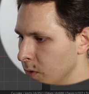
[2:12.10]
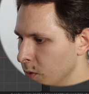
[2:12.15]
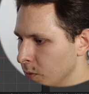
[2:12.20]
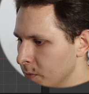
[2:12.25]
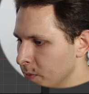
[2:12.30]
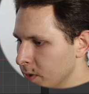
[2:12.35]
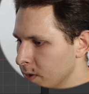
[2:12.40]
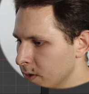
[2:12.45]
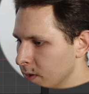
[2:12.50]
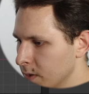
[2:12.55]

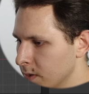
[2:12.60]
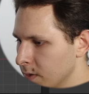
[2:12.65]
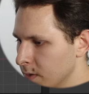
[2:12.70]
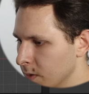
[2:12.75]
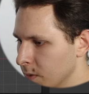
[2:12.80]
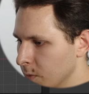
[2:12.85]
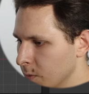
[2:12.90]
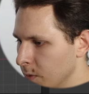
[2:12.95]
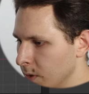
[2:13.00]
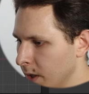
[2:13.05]
loops.
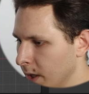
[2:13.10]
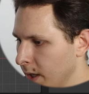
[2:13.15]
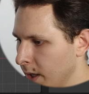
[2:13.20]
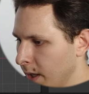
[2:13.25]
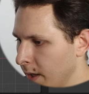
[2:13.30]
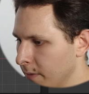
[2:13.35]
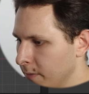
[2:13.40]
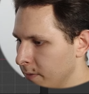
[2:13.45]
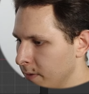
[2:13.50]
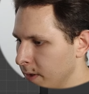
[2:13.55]
So we
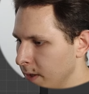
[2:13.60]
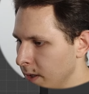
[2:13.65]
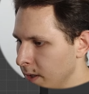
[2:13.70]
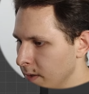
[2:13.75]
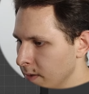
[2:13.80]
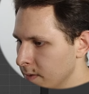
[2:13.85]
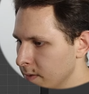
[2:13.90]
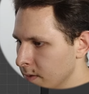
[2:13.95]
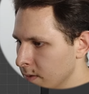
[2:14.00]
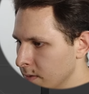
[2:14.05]
have
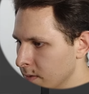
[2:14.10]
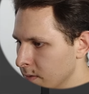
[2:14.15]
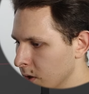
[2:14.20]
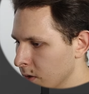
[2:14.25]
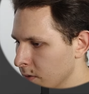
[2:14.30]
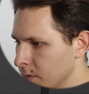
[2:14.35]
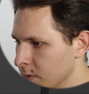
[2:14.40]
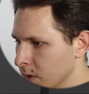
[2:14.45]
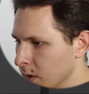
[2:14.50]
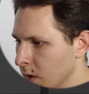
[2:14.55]
these
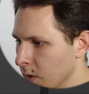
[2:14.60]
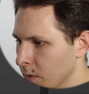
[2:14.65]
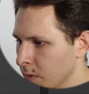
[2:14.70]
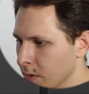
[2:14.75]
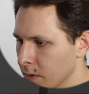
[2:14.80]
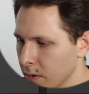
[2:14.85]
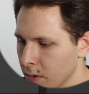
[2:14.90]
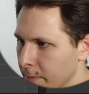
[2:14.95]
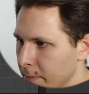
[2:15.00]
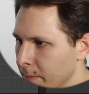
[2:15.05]
curves
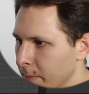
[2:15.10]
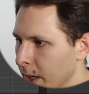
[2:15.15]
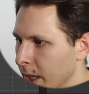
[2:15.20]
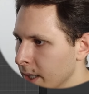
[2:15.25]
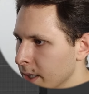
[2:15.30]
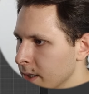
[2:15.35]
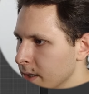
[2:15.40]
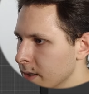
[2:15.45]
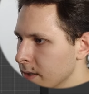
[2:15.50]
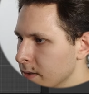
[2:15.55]
going
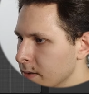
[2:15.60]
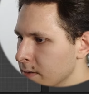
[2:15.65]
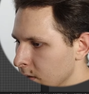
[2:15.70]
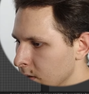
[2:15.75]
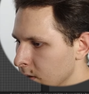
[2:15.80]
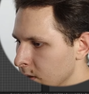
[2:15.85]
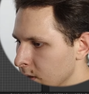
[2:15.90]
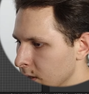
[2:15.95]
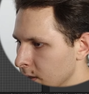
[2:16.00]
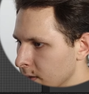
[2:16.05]
back.
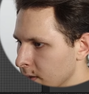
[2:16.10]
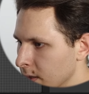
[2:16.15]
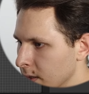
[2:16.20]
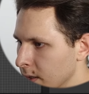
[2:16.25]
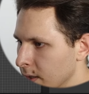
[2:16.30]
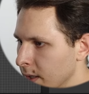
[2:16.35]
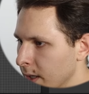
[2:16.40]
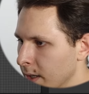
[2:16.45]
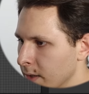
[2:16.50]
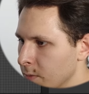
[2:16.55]
Just like
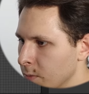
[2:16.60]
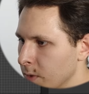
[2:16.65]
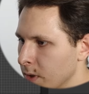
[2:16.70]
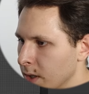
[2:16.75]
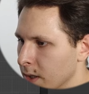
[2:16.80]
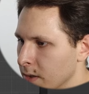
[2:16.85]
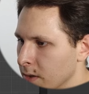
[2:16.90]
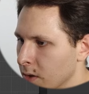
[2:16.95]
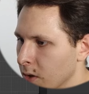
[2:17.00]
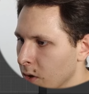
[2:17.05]
that, we
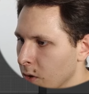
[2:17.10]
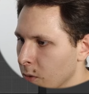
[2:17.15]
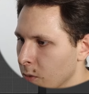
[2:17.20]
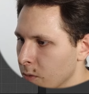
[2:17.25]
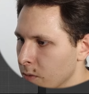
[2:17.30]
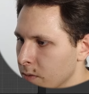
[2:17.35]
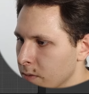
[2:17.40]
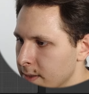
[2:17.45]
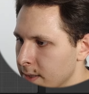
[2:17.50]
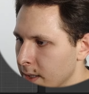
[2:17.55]
can
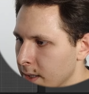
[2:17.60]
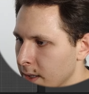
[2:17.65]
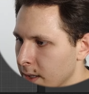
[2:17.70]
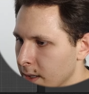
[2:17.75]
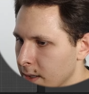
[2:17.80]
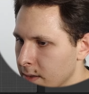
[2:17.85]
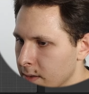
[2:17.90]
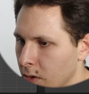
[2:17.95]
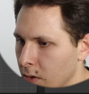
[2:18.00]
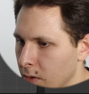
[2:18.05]
go
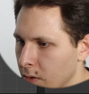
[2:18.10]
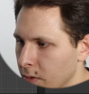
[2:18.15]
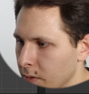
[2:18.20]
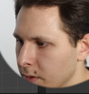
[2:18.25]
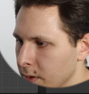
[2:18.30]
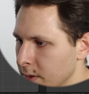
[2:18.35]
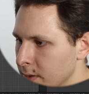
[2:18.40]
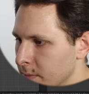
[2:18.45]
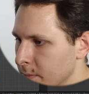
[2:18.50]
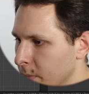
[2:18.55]
select all
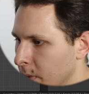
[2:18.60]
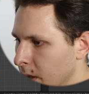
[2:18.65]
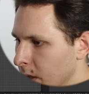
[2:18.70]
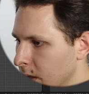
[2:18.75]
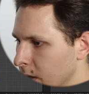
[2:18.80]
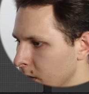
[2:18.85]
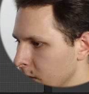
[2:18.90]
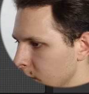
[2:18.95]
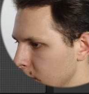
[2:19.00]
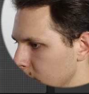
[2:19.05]
this
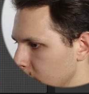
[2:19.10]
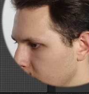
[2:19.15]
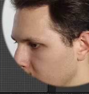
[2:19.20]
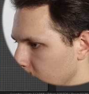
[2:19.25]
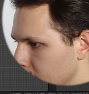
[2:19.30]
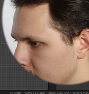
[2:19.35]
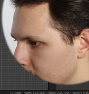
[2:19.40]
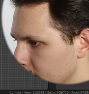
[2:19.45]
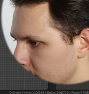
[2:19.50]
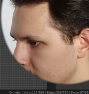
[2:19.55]
part
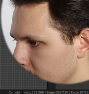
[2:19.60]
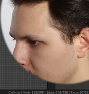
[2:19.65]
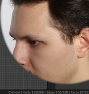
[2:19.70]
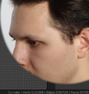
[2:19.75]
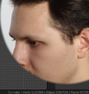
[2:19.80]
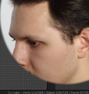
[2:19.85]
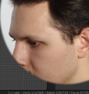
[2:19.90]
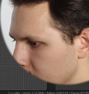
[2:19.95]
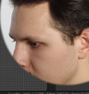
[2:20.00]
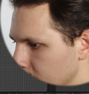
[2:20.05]
and
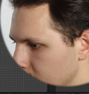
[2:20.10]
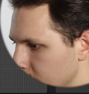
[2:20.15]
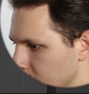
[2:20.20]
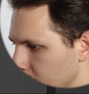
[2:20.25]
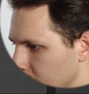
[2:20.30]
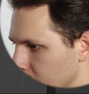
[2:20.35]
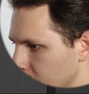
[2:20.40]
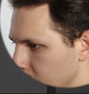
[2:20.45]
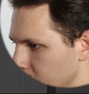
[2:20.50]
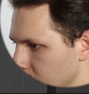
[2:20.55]
scale this
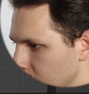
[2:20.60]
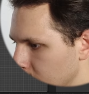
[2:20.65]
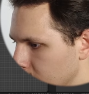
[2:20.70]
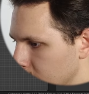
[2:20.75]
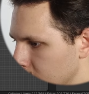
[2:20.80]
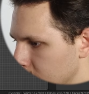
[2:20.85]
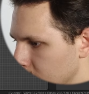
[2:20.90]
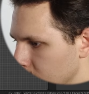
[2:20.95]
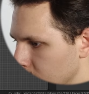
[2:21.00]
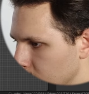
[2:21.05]
a bit.
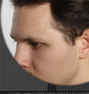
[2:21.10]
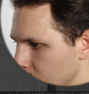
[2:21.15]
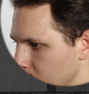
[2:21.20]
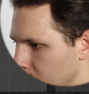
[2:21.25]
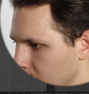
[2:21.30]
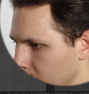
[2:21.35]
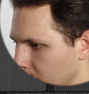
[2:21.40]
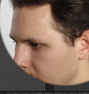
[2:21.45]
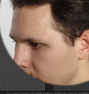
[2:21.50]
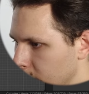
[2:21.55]
So we
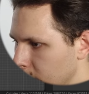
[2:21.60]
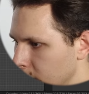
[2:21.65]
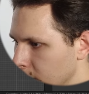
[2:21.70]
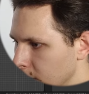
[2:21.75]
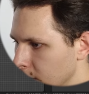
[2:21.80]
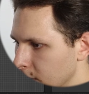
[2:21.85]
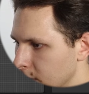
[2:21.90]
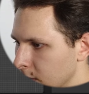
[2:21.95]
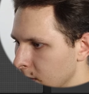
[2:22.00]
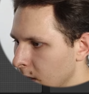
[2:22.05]
have
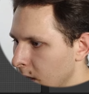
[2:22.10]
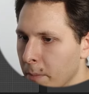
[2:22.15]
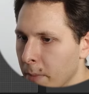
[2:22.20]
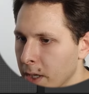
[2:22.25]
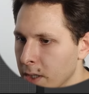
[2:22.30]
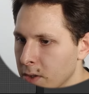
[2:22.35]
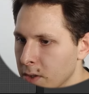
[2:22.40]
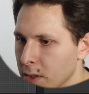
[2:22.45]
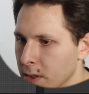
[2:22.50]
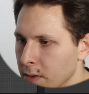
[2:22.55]
this
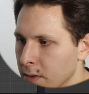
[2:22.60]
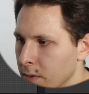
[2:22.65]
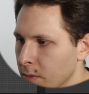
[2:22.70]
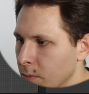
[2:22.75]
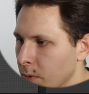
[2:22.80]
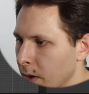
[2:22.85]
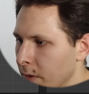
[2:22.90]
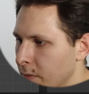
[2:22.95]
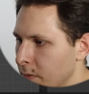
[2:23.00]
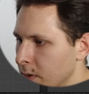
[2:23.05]
matching the
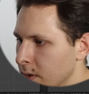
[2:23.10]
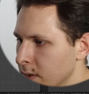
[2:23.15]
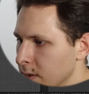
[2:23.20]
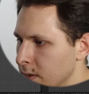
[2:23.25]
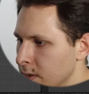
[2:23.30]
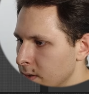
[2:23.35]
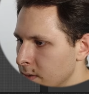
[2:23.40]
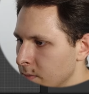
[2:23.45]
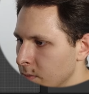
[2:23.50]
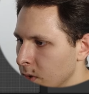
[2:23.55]

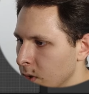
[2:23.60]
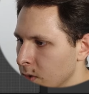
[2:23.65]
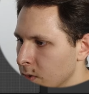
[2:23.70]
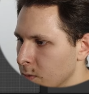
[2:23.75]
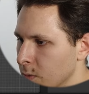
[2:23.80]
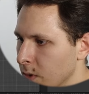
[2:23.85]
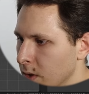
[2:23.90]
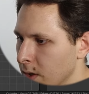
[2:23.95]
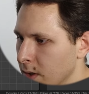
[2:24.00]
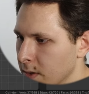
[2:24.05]
reference because
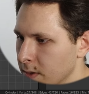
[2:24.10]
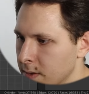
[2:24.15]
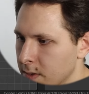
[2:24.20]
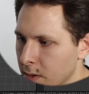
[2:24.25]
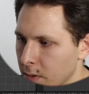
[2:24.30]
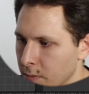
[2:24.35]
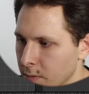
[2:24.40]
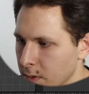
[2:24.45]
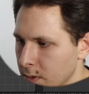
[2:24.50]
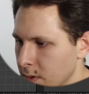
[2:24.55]
we lost
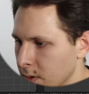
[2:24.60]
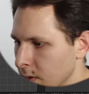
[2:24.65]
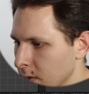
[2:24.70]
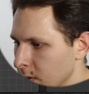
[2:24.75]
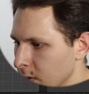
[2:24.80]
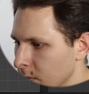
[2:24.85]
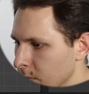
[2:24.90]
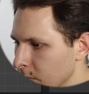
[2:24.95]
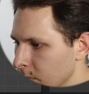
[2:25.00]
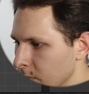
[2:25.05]
obviously
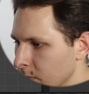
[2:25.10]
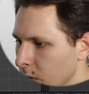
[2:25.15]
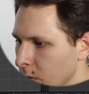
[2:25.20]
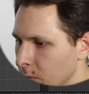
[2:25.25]
some